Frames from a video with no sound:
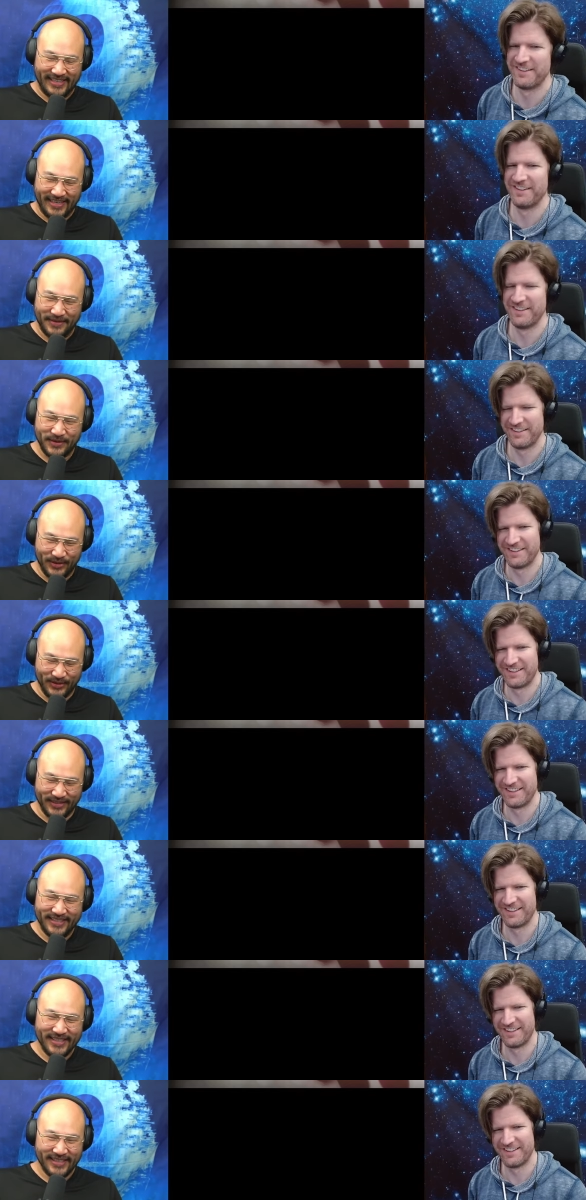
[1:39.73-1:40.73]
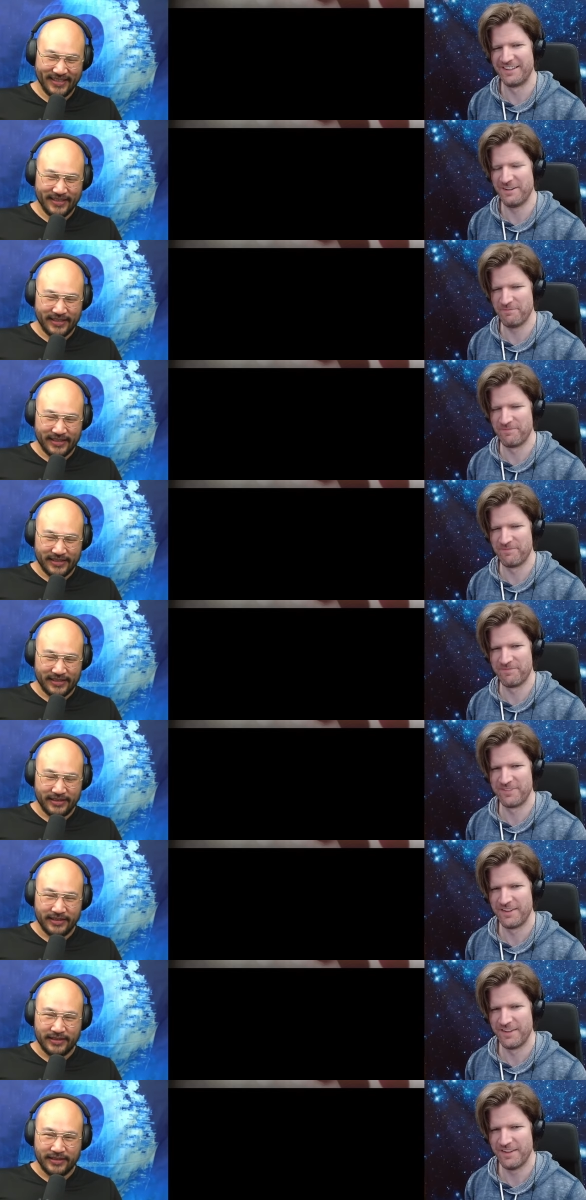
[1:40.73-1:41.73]
Speaker 1: yep, cool. Yep.
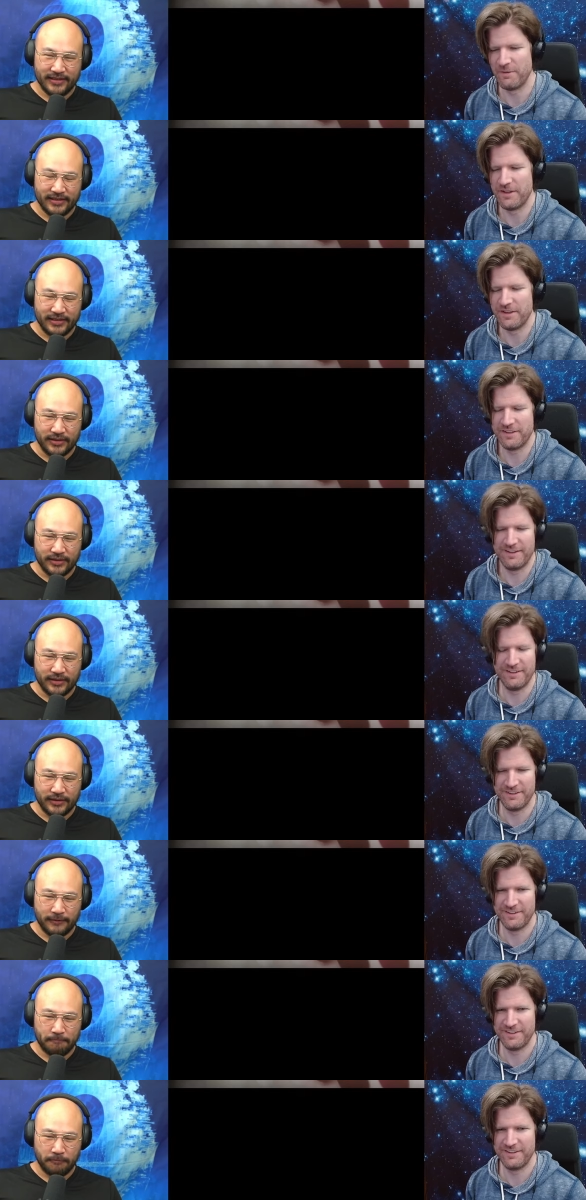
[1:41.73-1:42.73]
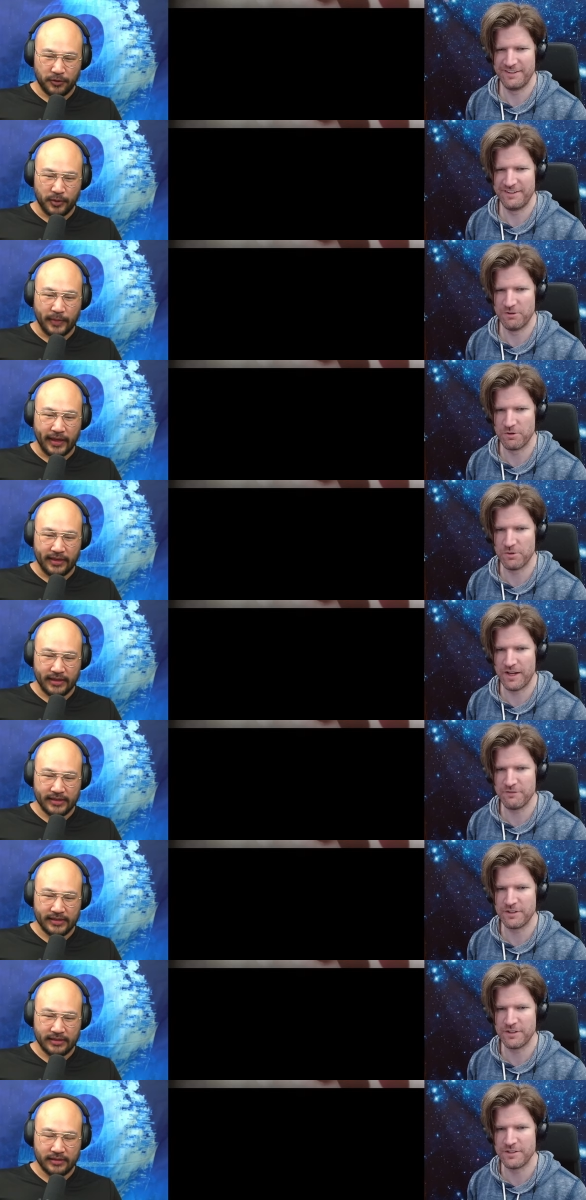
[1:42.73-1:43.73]
Speaker 2: I mean, so, and, but my or do I have
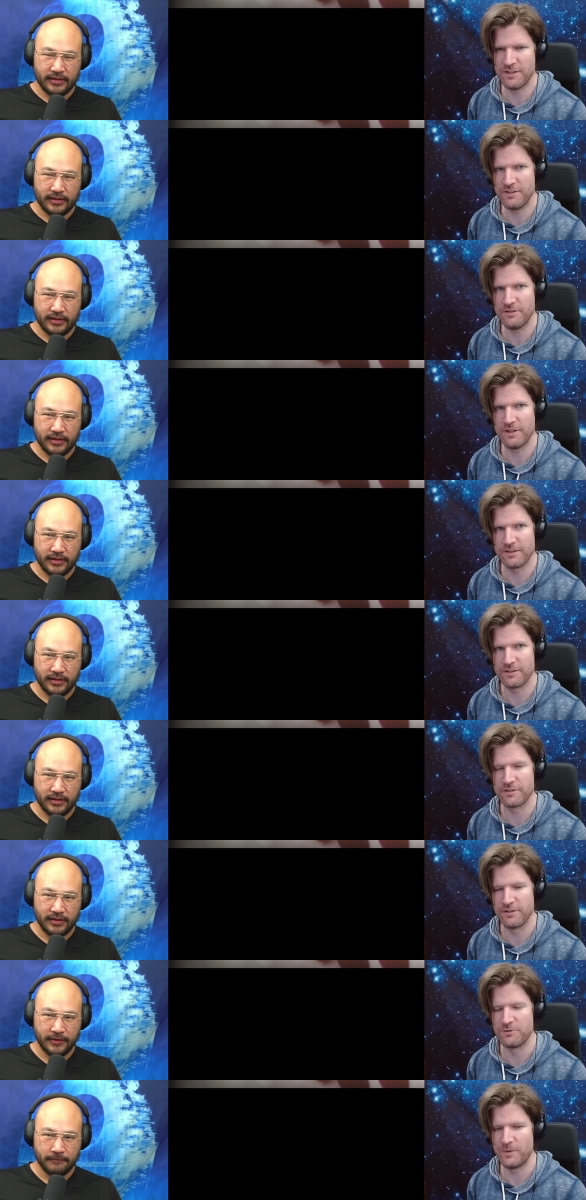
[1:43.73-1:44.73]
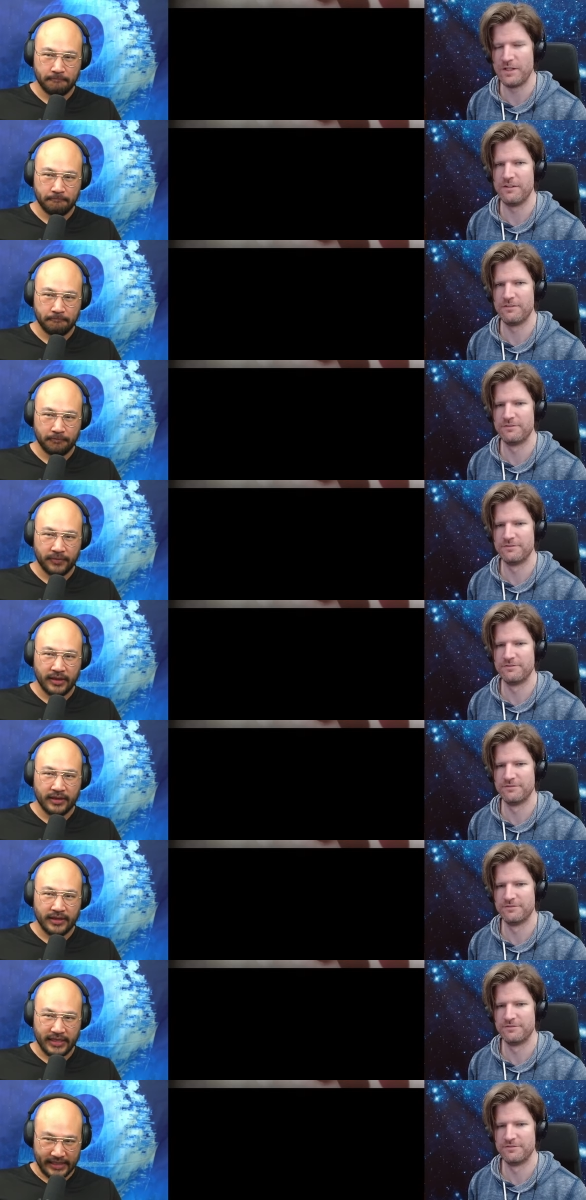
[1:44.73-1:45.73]
is, to continue at the
Speaker 1: slow speed?
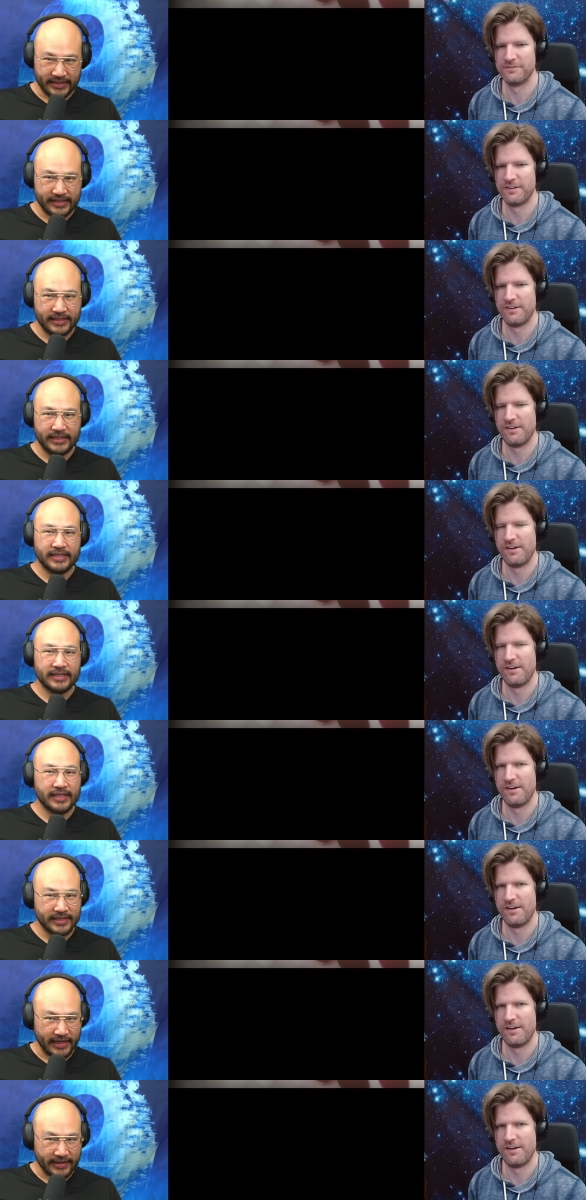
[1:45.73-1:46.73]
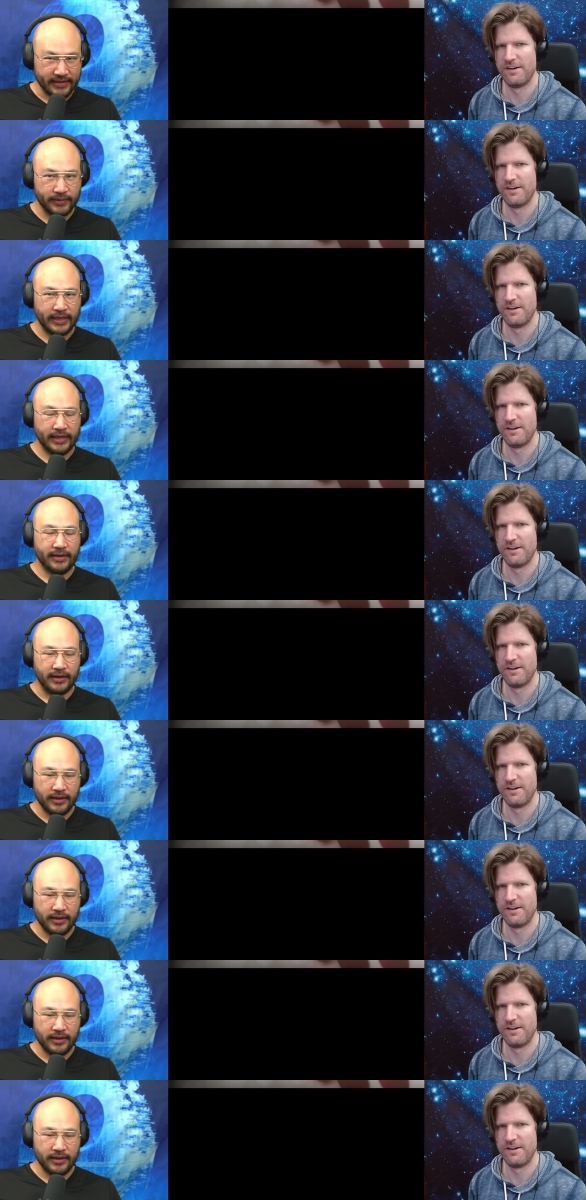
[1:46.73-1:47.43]
Yes, this is exactly what I thought